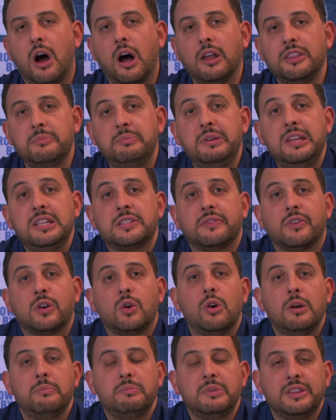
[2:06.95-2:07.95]
on the piece of
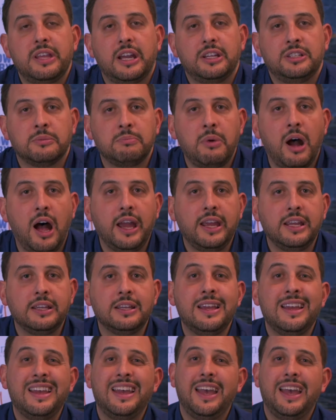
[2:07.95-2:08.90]
equipment that you're buying,